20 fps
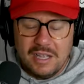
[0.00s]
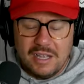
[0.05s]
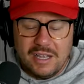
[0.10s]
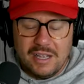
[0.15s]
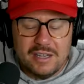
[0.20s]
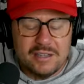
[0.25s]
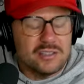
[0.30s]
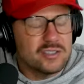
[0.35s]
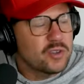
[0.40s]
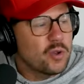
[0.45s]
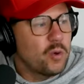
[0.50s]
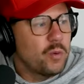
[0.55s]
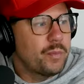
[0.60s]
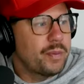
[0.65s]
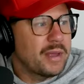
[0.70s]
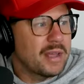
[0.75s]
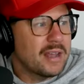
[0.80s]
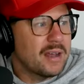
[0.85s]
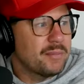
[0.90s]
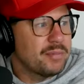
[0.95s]
in school
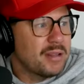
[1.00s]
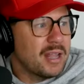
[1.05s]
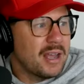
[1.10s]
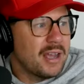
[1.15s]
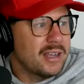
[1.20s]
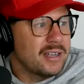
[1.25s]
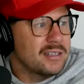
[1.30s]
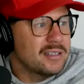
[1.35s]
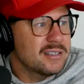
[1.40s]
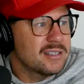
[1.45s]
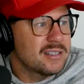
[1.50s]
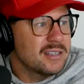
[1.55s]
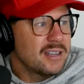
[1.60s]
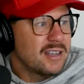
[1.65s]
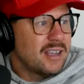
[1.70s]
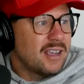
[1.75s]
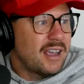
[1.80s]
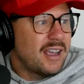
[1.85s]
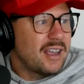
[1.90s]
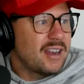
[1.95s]
pickup lines
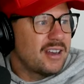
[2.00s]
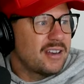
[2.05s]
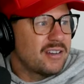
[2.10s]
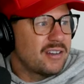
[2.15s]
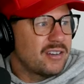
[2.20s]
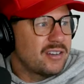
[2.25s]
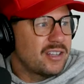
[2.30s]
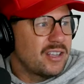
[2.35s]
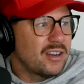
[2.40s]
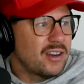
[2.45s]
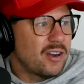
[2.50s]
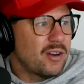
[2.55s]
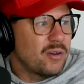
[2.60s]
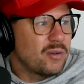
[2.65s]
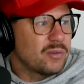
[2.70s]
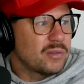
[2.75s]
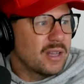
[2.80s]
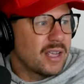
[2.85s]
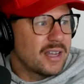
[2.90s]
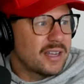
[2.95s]
and, you
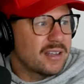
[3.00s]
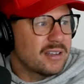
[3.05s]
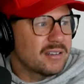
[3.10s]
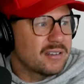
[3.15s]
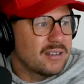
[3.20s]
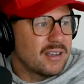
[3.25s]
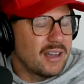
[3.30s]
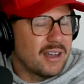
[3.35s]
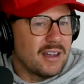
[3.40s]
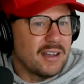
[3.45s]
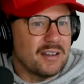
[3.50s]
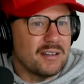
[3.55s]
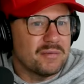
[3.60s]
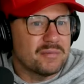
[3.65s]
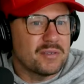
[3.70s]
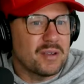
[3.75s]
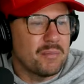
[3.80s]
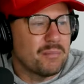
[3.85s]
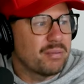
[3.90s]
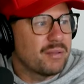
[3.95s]
know, like, uh,
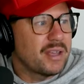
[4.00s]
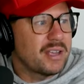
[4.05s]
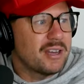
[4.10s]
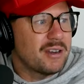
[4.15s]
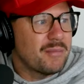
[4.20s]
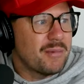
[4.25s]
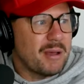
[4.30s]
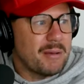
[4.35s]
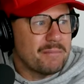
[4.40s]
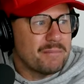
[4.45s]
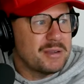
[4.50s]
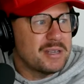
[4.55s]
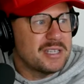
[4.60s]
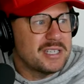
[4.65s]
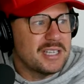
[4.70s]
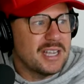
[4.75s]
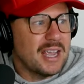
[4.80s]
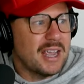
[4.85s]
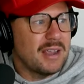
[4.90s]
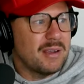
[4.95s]
complaining about P
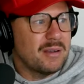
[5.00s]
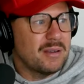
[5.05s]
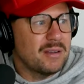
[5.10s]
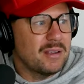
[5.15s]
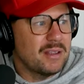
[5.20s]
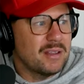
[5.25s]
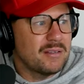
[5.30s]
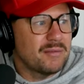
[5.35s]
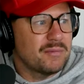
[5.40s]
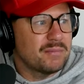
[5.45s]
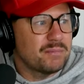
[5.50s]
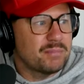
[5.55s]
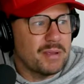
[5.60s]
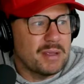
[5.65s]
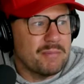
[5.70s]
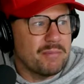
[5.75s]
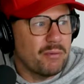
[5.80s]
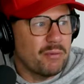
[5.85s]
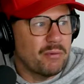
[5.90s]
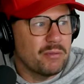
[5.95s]
T A
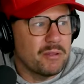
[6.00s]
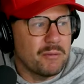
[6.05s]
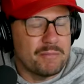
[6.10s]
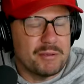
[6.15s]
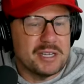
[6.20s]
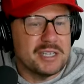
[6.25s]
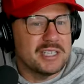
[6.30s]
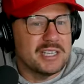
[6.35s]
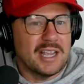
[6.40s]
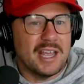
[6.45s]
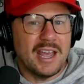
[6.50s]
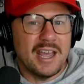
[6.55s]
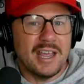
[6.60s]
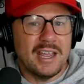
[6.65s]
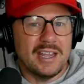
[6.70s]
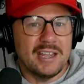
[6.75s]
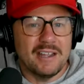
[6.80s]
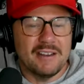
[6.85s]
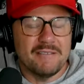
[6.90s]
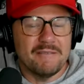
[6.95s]
people, the P T
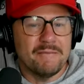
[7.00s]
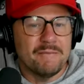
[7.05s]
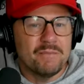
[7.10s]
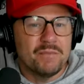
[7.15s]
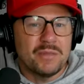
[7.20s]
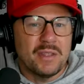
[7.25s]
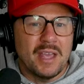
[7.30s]
A and,